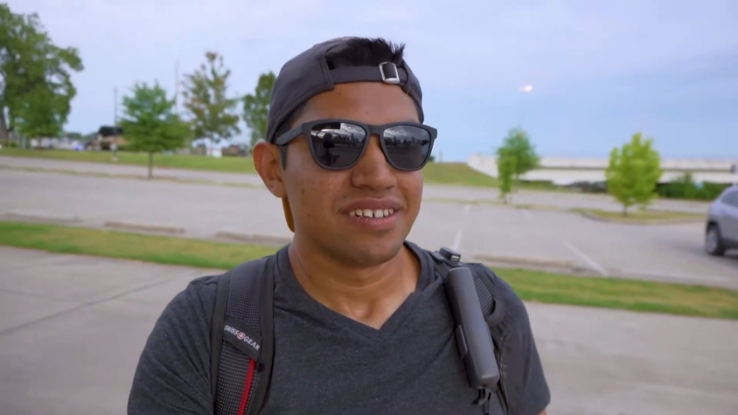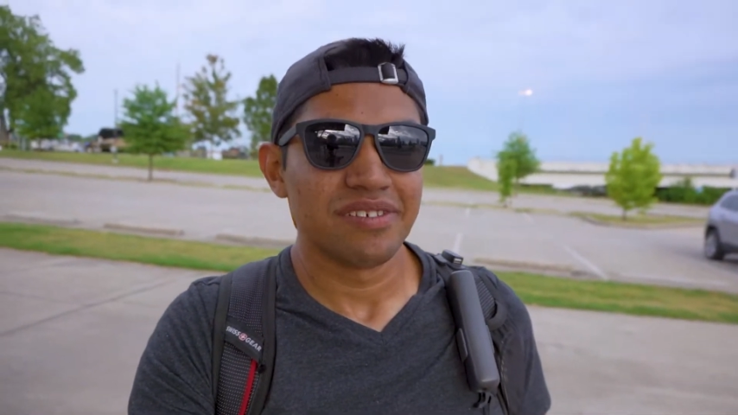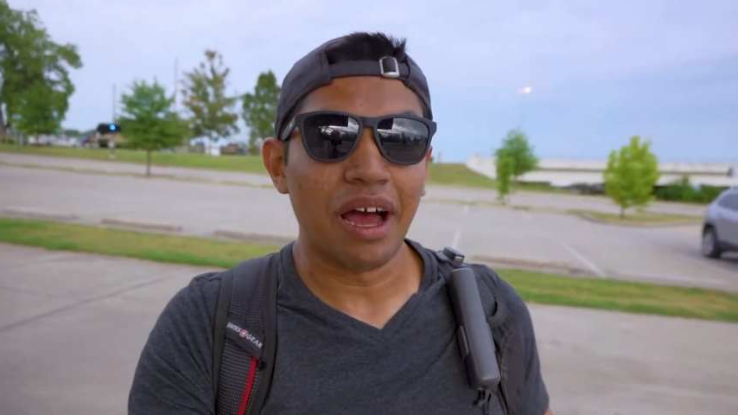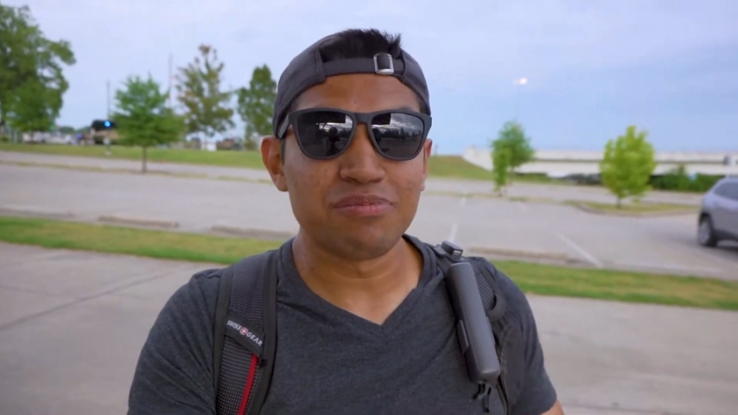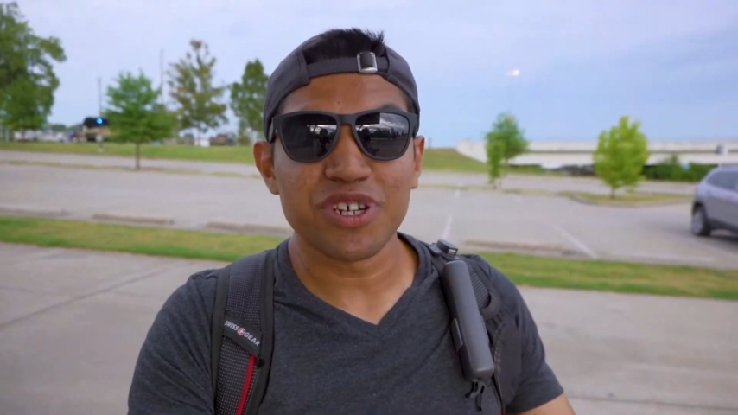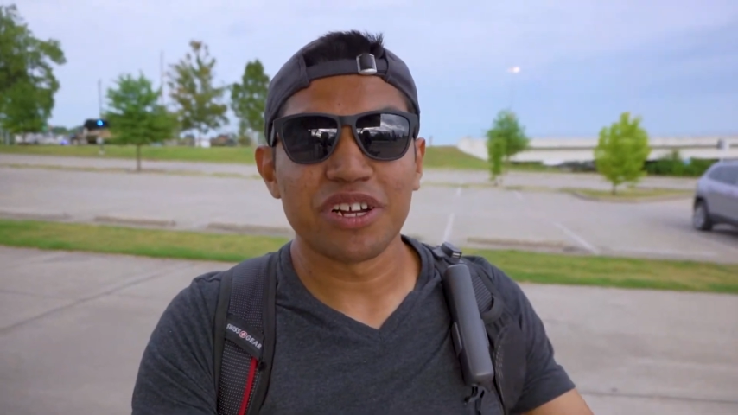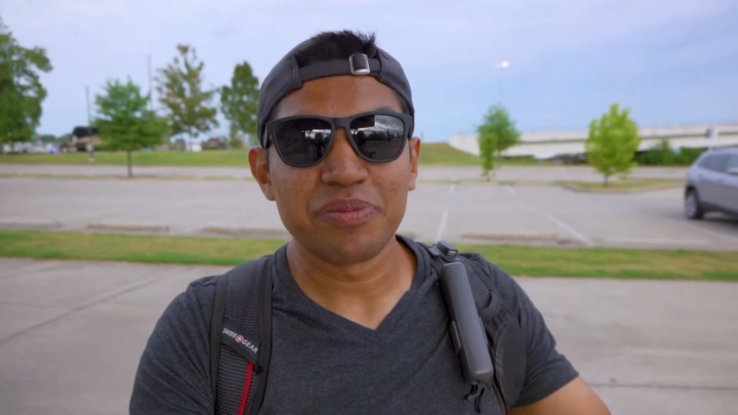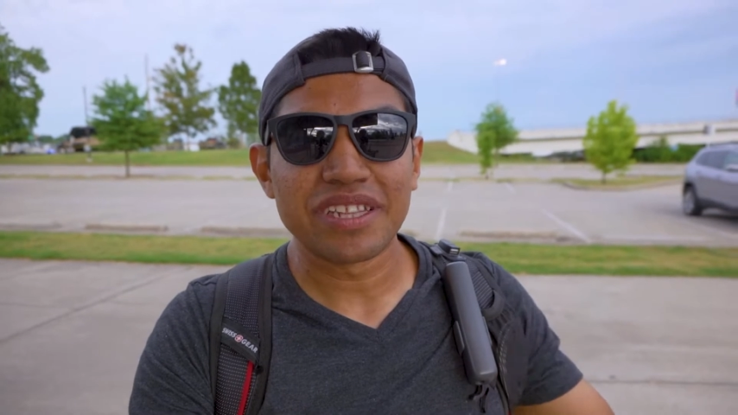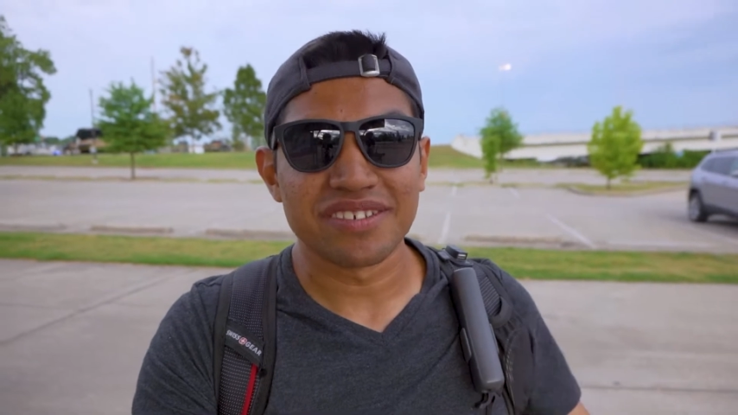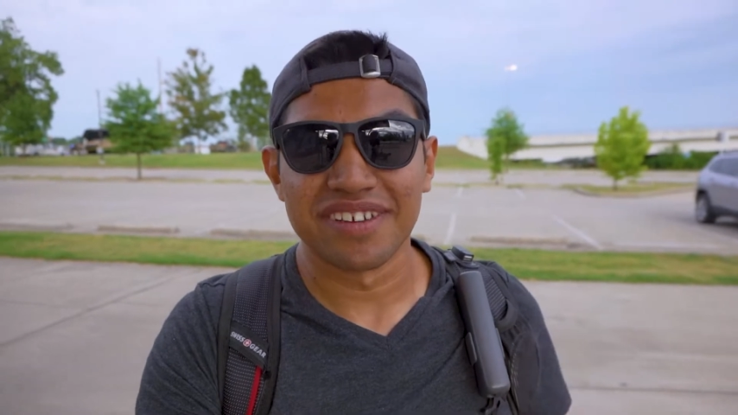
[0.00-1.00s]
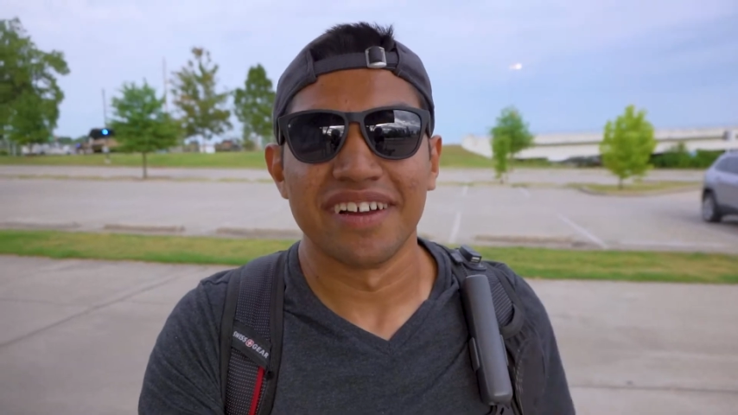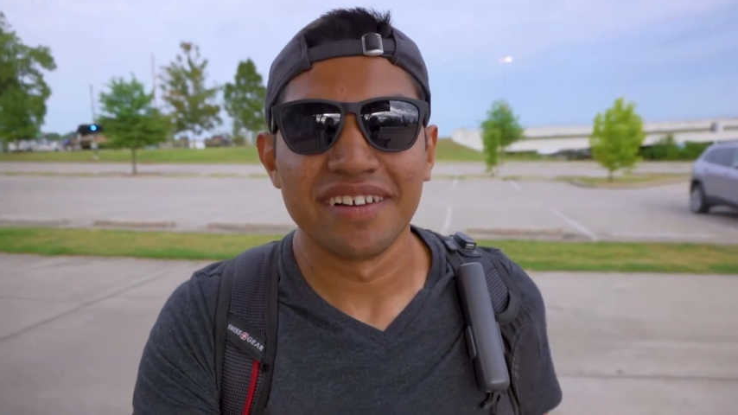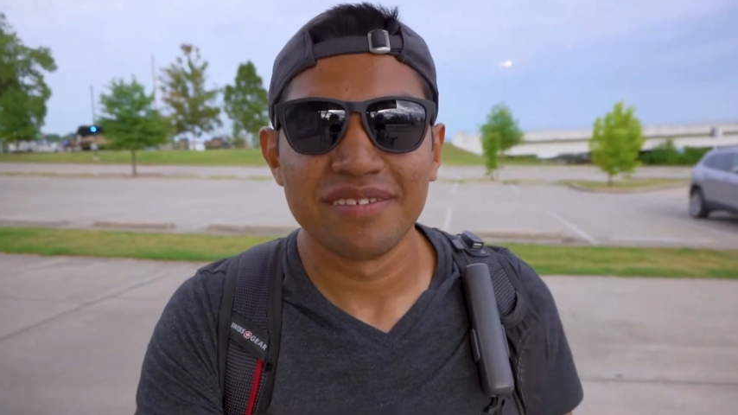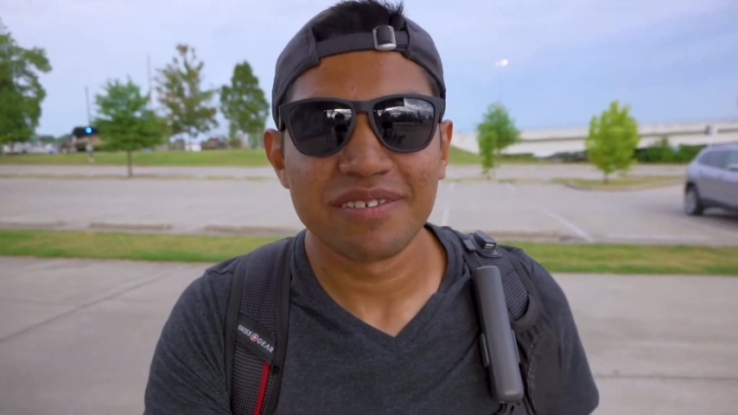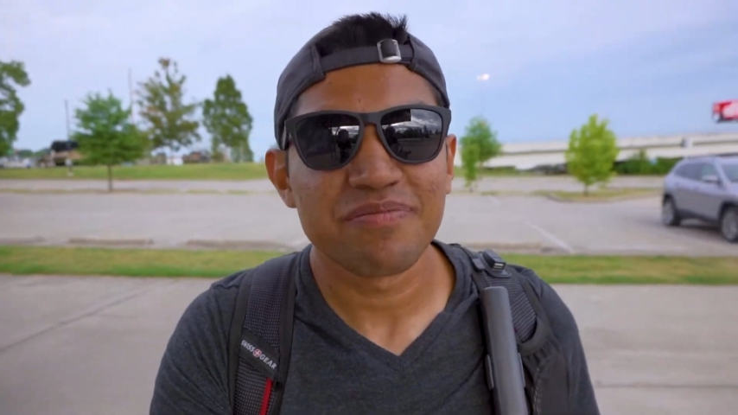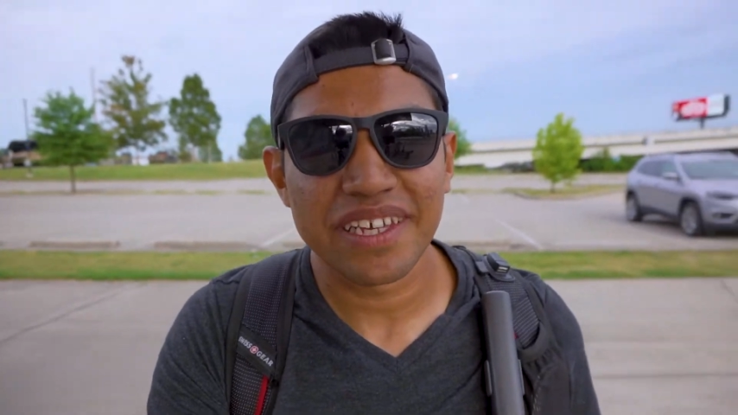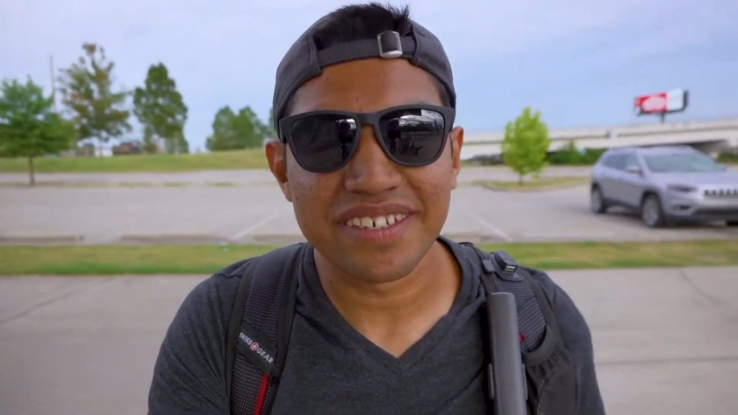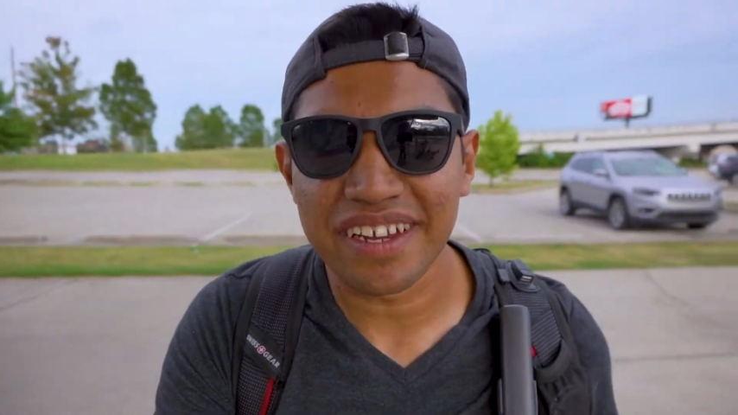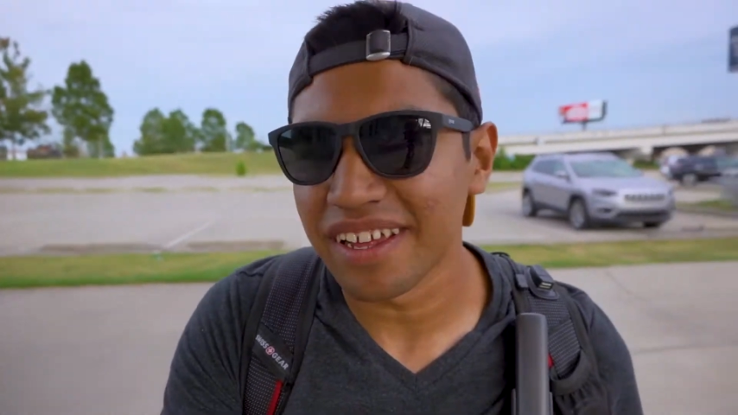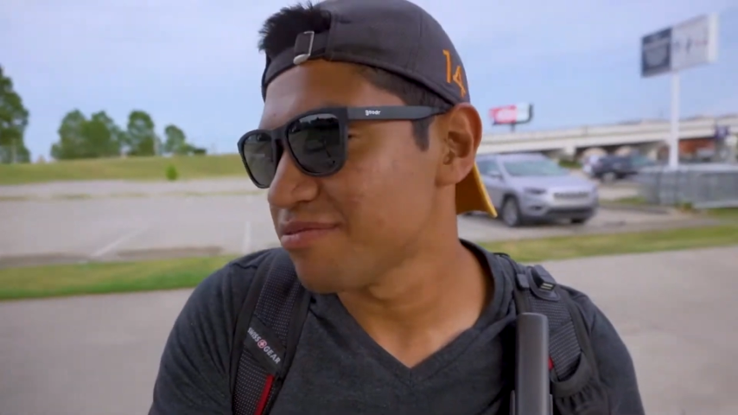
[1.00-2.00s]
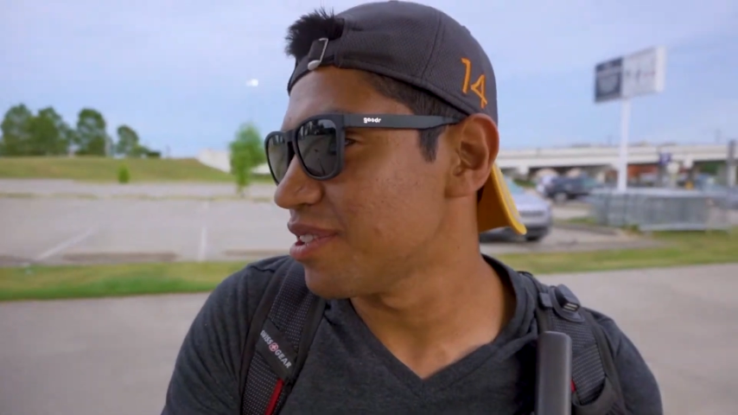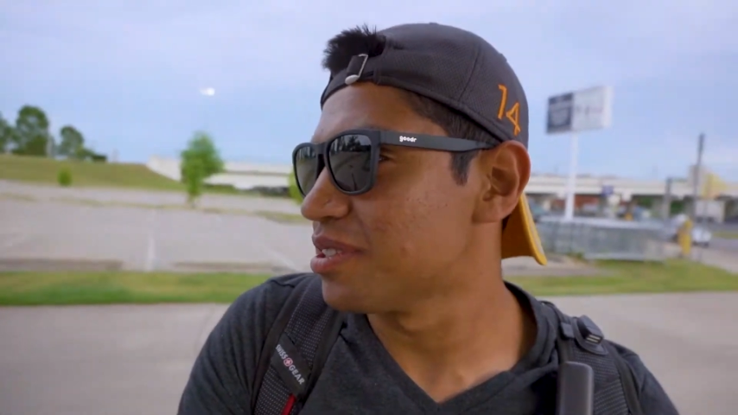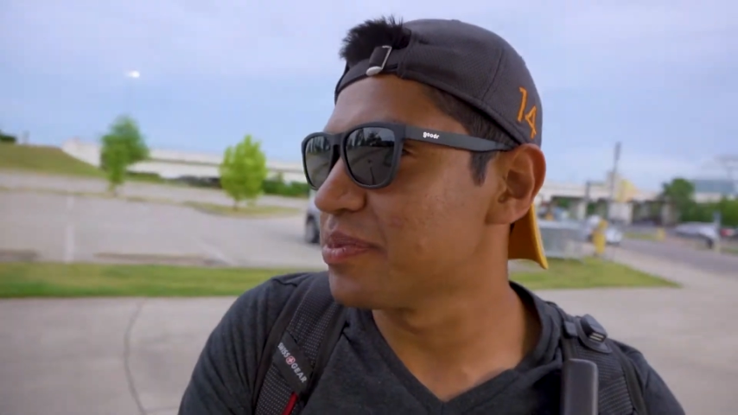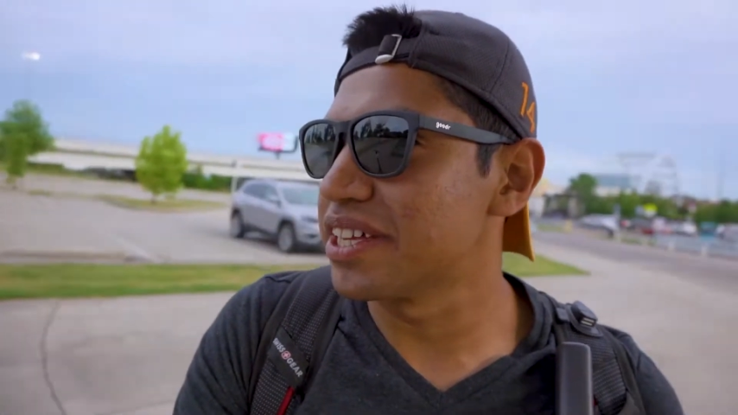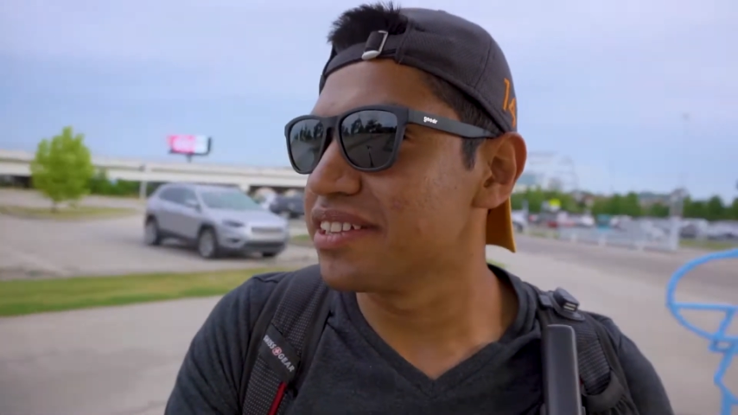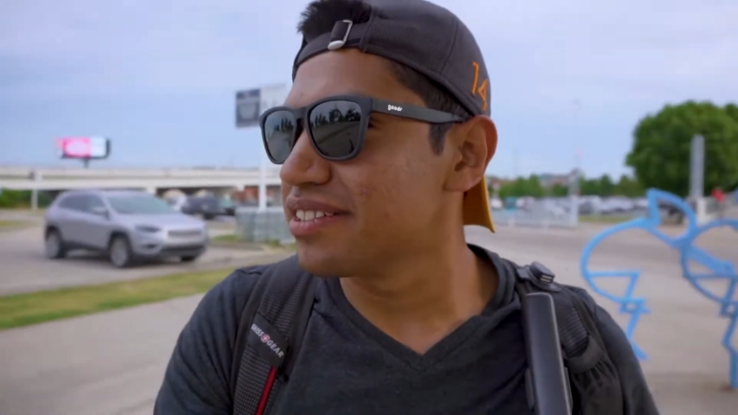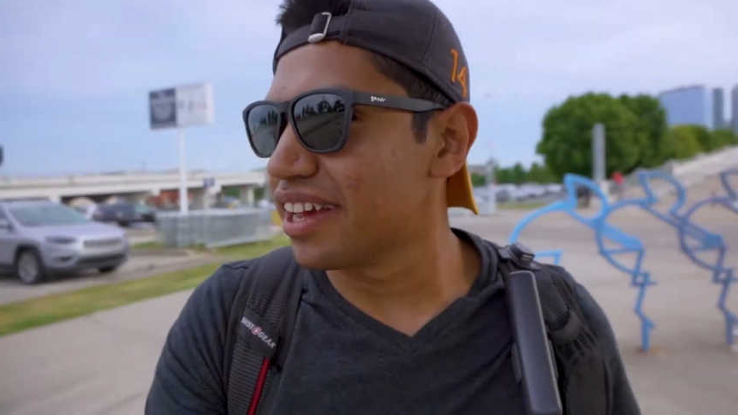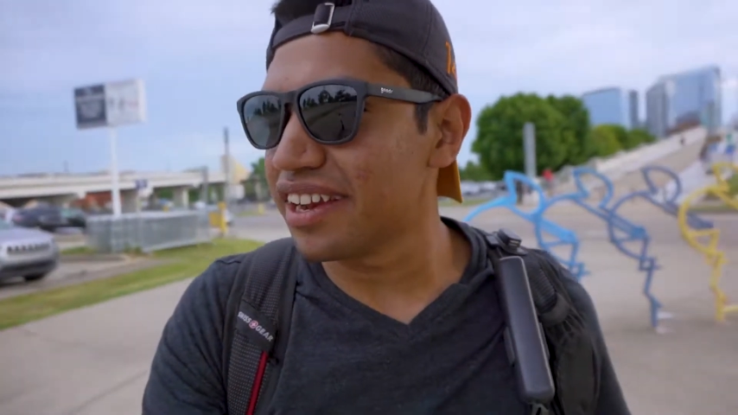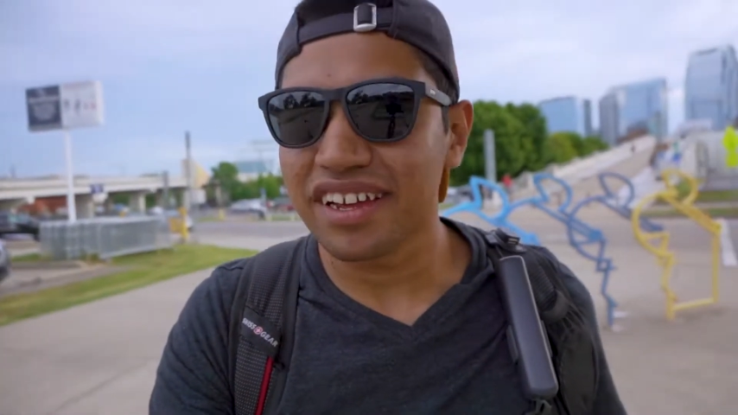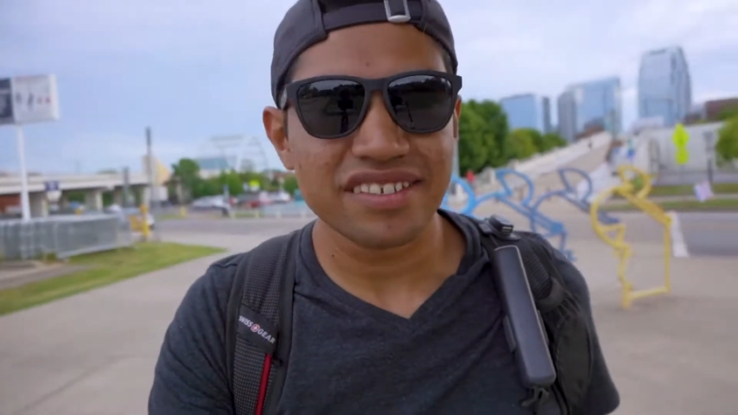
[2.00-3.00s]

I'm trying to beat the sun, basically. I'm trying to beat daylight.